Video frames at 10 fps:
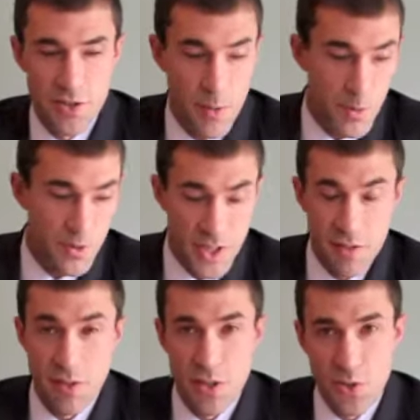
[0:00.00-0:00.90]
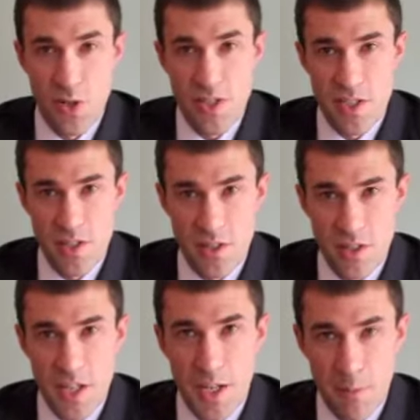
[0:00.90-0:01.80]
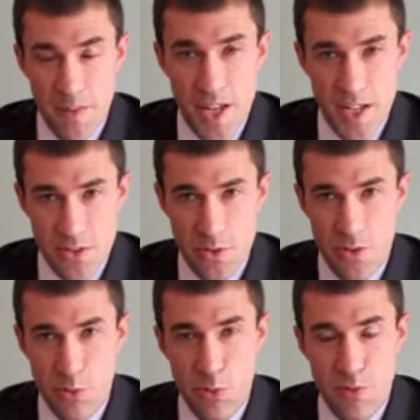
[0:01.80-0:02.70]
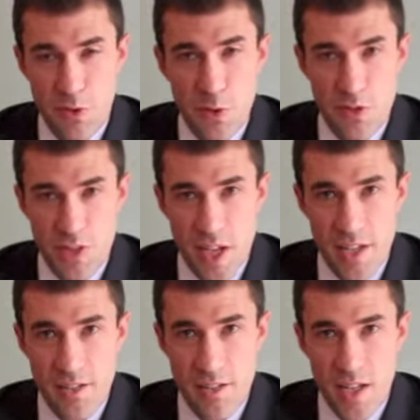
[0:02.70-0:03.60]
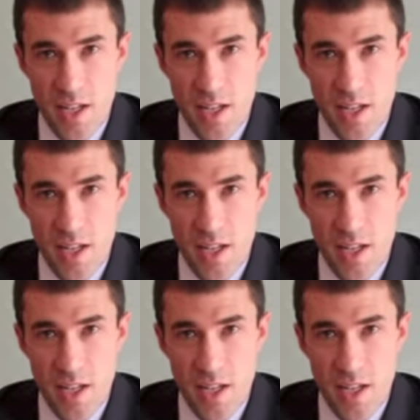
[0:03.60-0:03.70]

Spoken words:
you're typically given a choice either to take a test or to refuse a test.